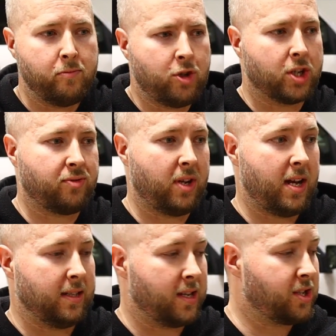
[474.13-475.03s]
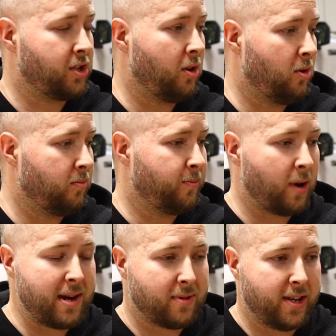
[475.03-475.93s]
Just flawless. So
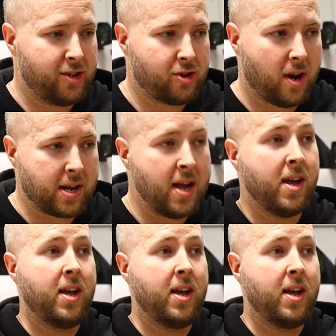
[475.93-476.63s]
great running truck.